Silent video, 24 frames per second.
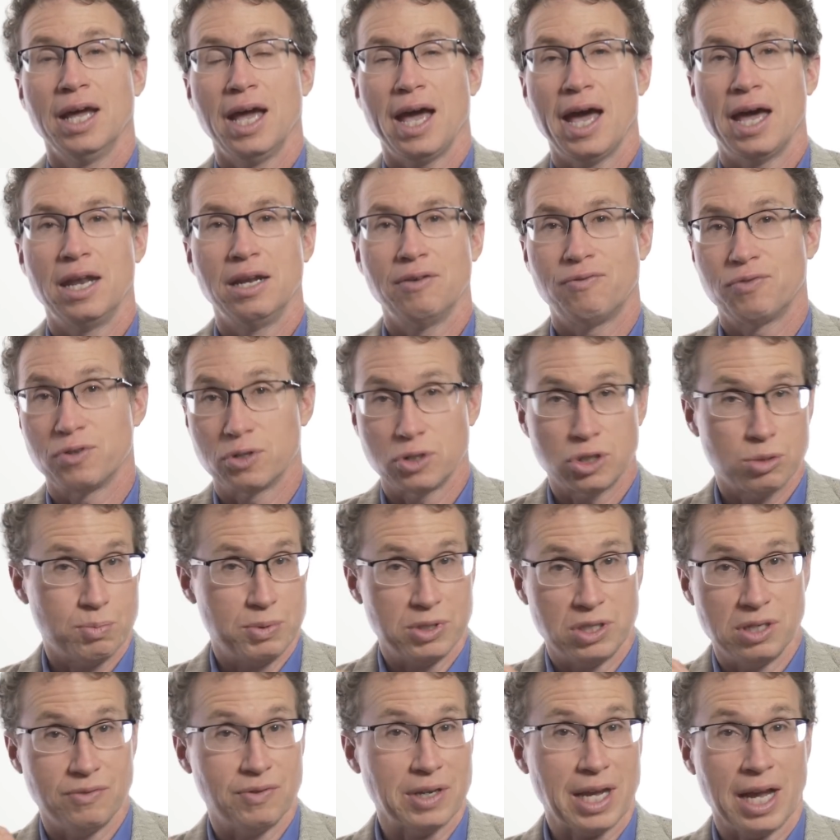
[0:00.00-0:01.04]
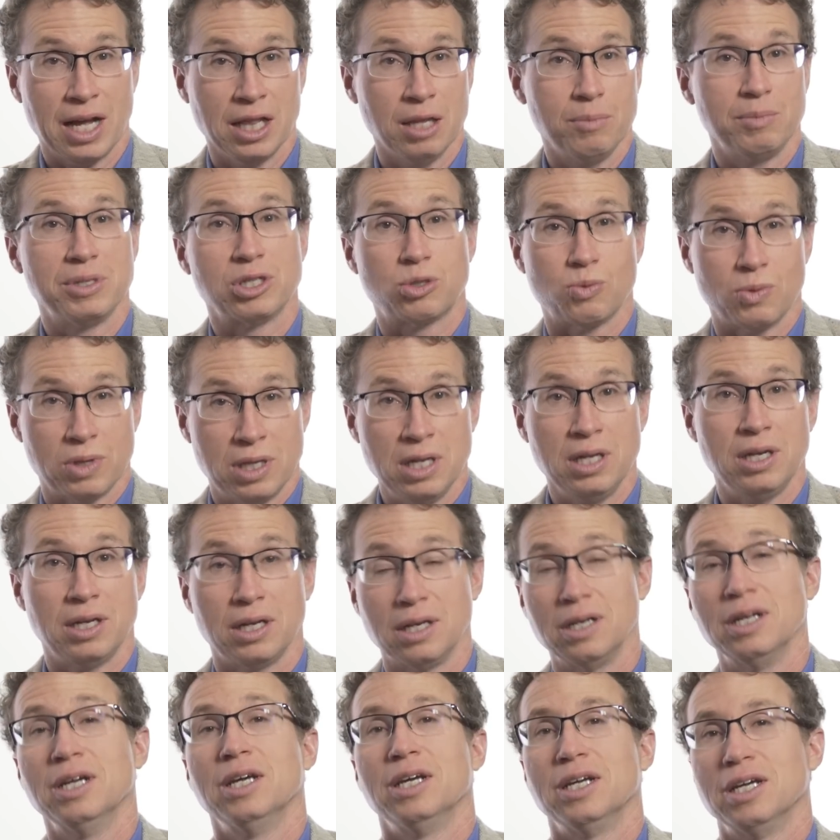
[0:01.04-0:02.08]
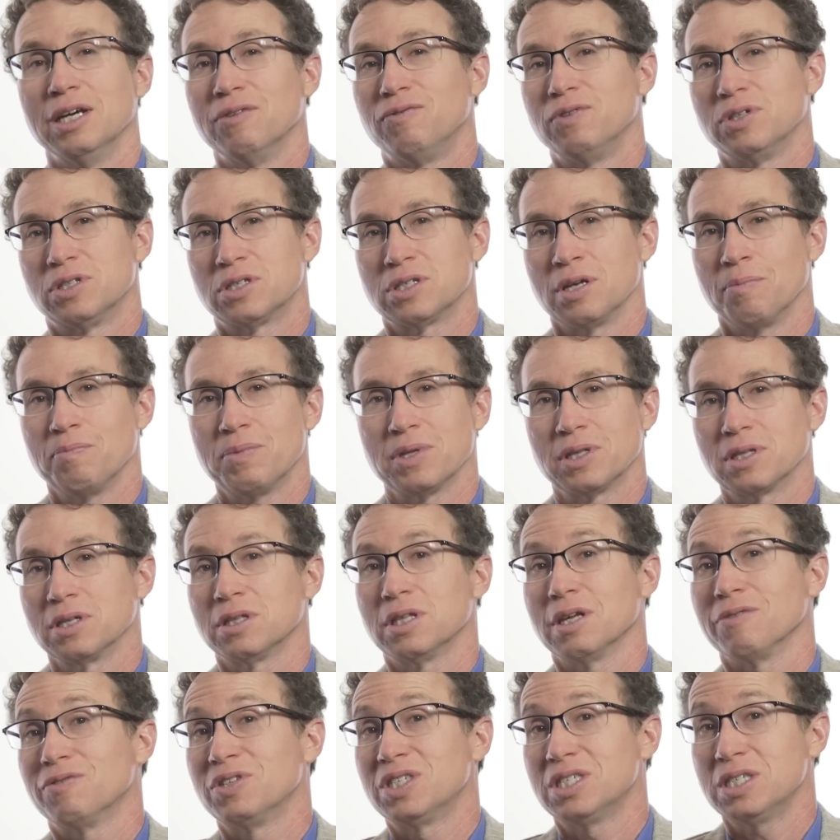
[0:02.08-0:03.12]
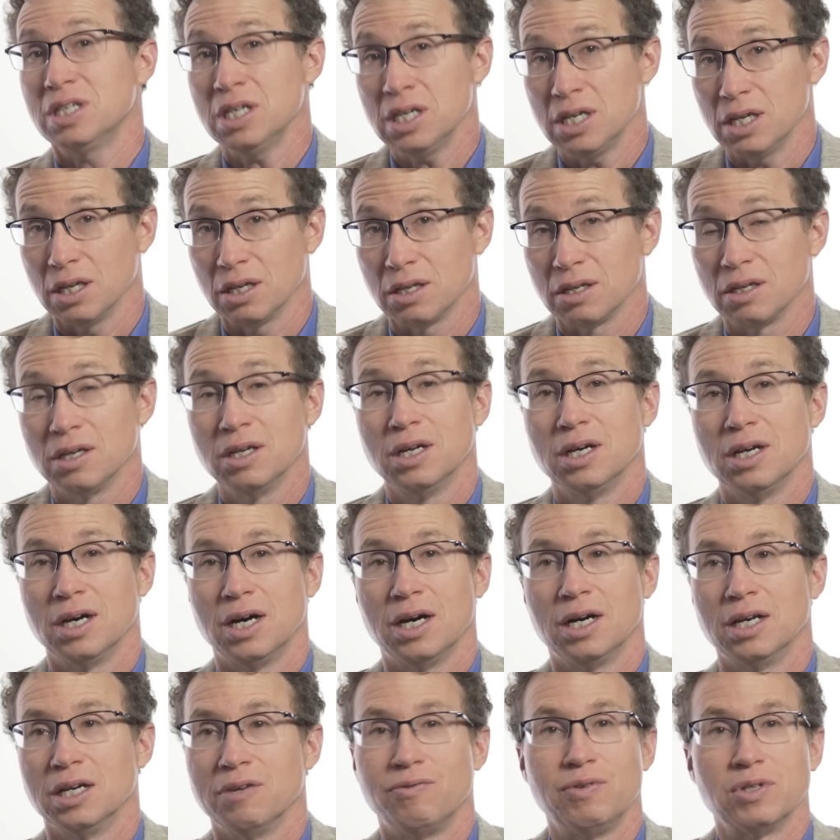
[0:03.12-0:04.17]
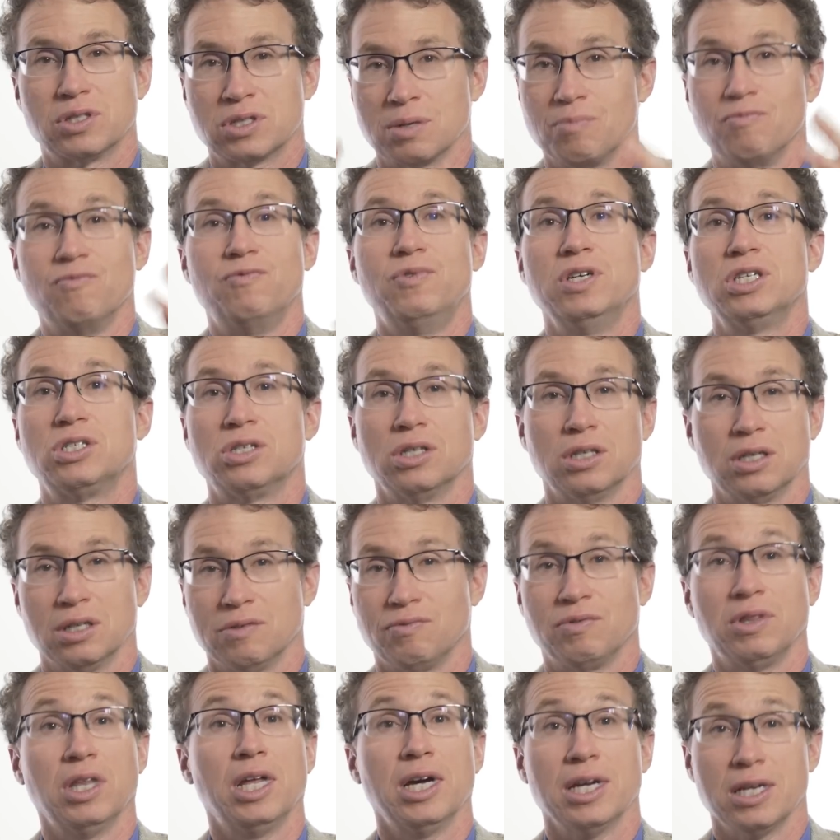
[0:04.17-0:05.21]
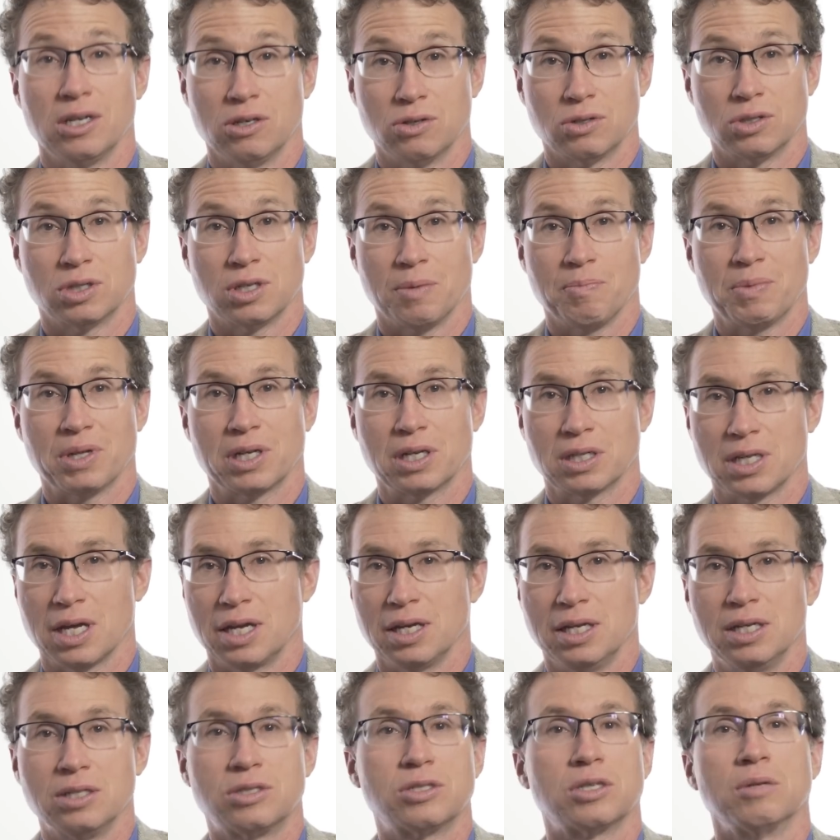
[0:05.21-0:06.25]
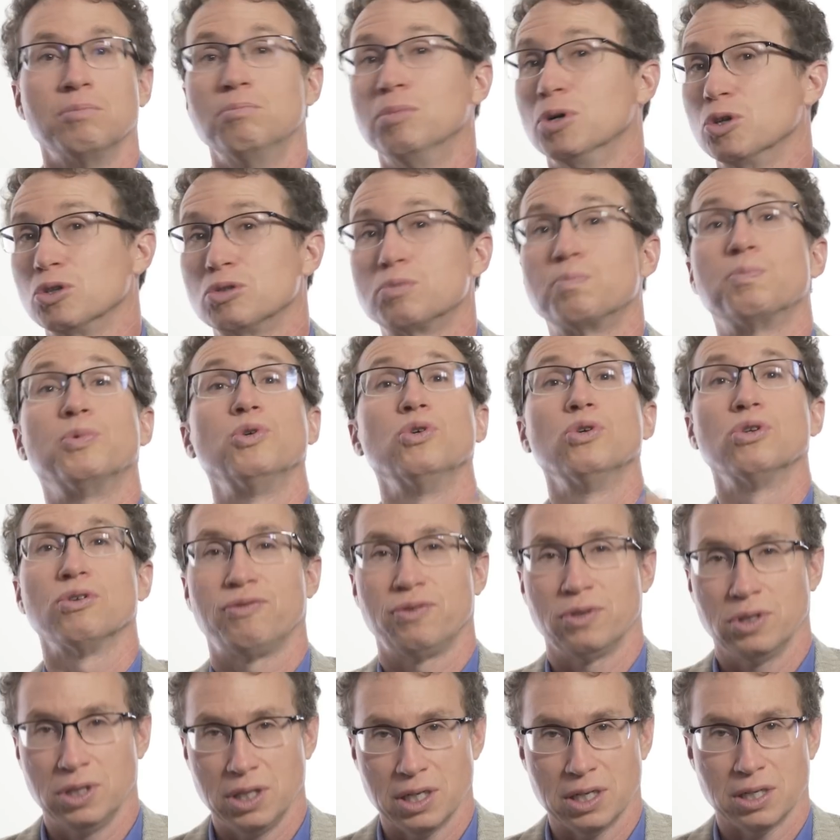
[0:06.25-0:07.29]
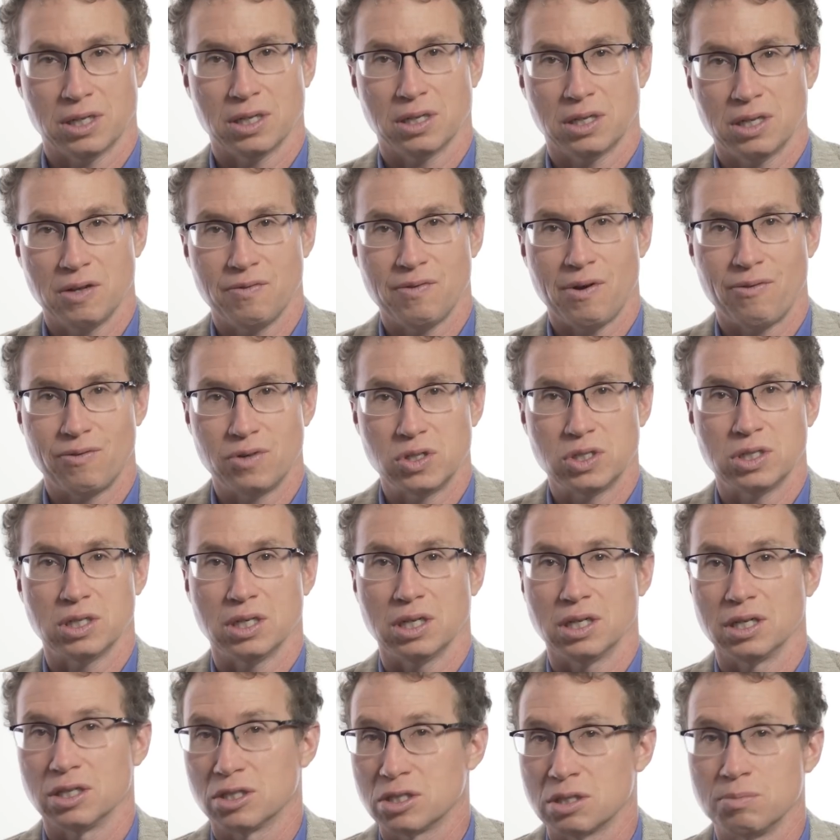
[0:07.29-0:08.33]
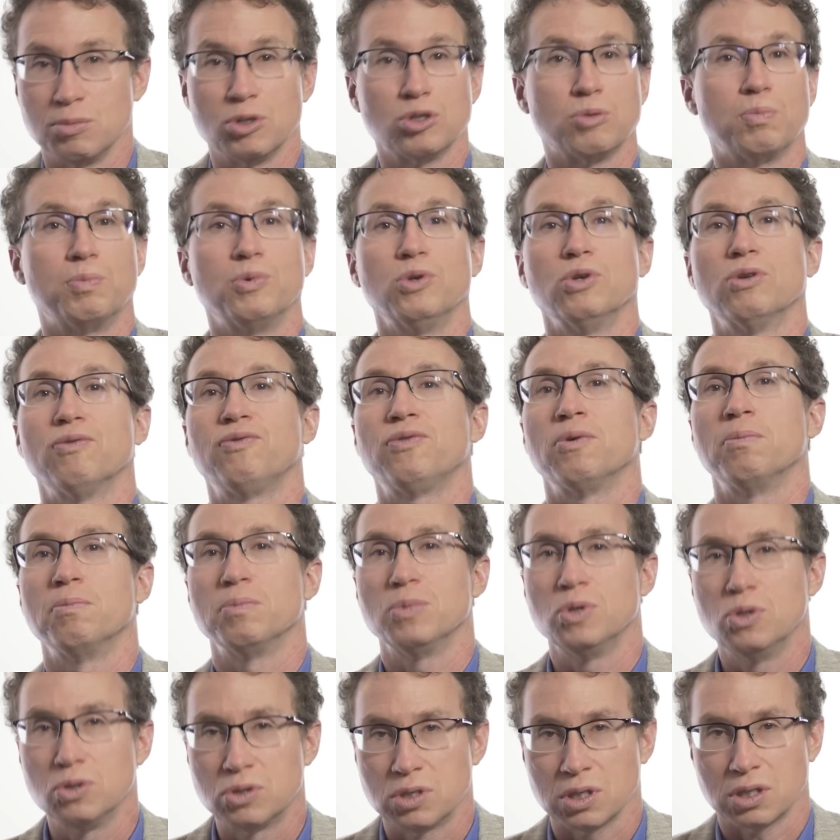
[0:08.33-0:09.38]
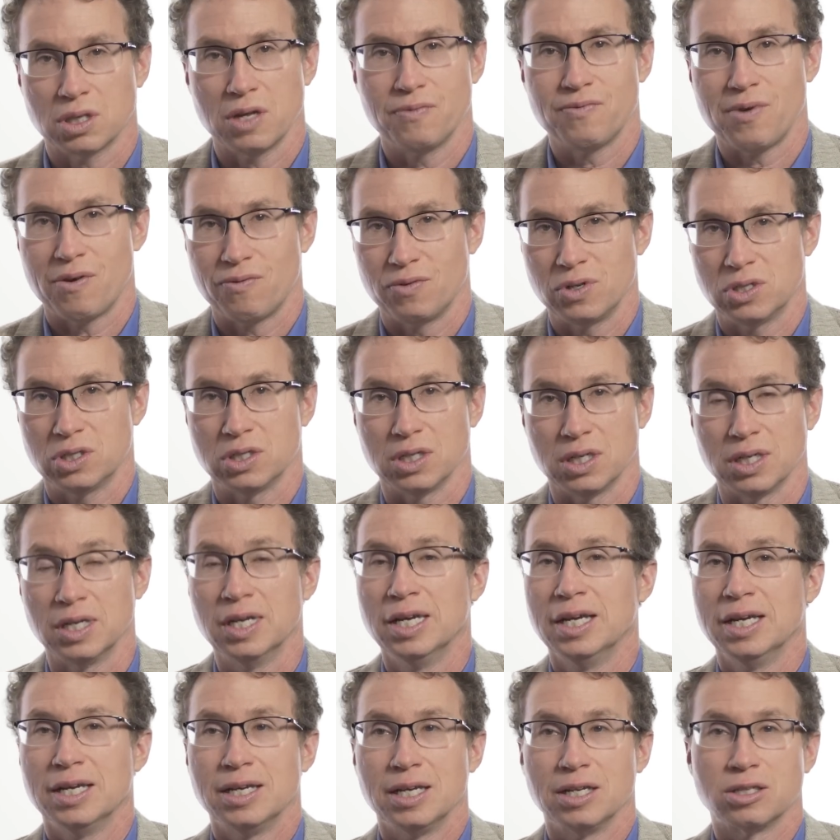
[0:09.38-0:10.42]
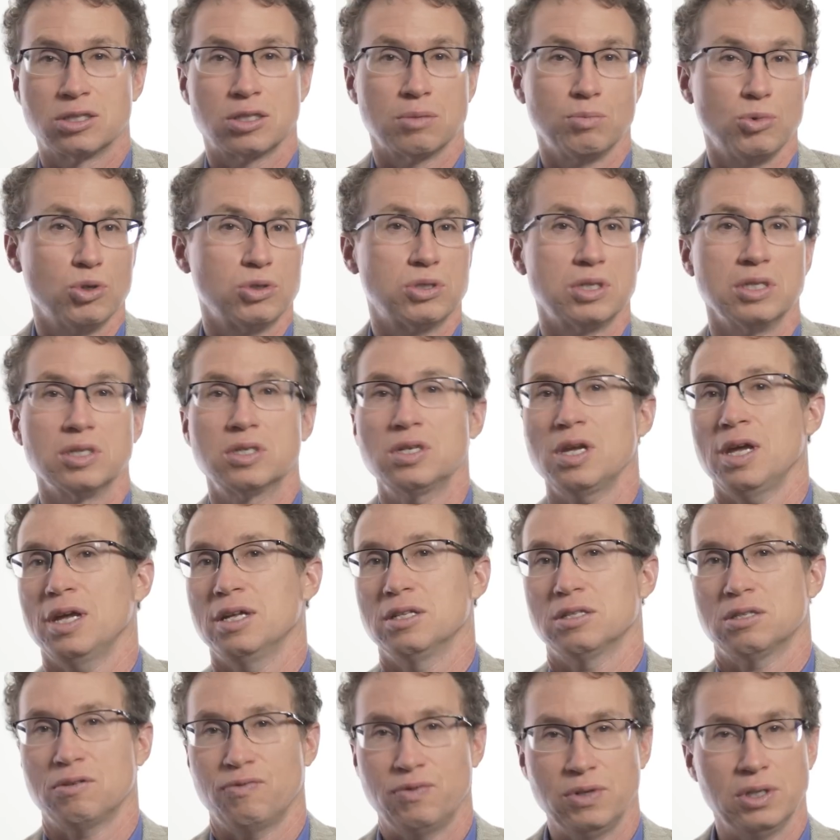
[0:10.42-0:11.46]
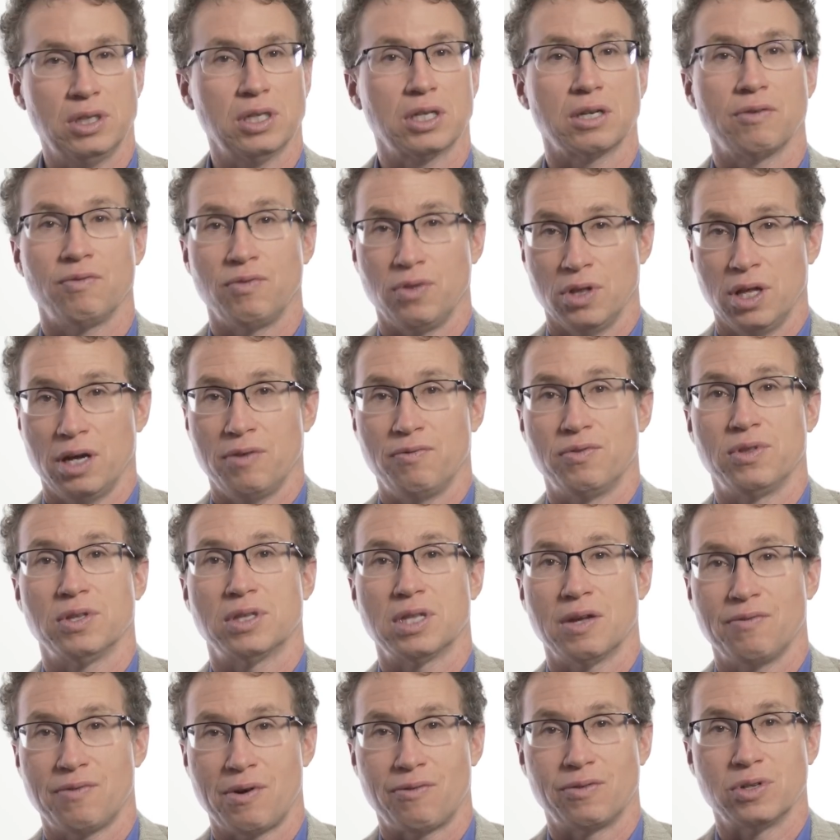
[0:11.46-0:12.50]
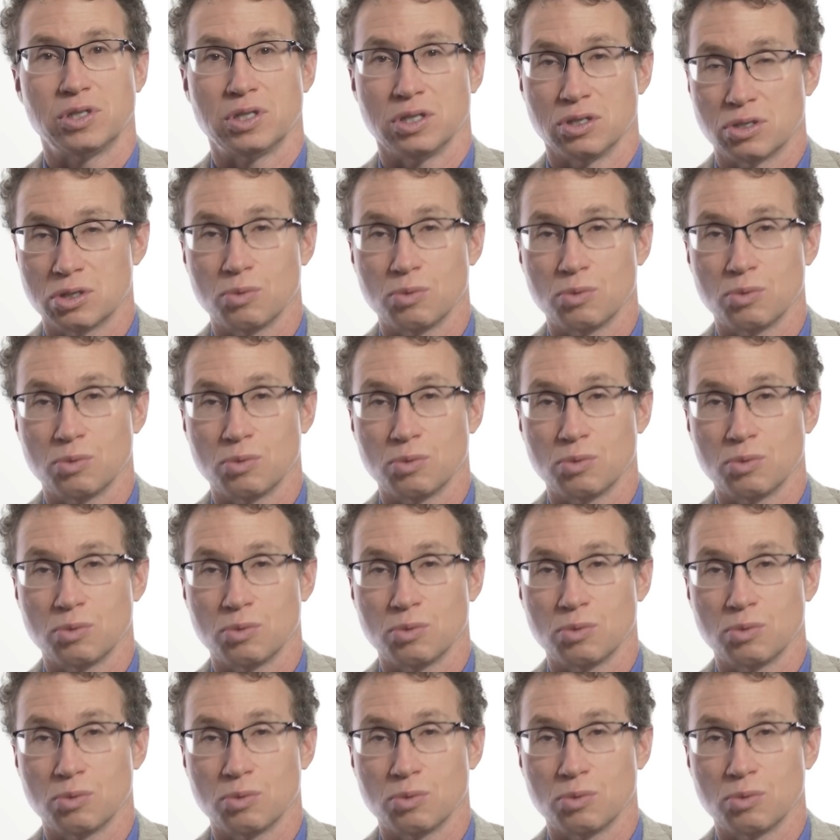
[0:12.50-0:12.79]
And if there's specific elements within it, if it's something that they've seen, uh, if it's some vision of light or something like that, it's the most beautiful light that they've ever seen. It's the most beautiful music they've ever seen. It's the most intense feeling of love that they've ever seen.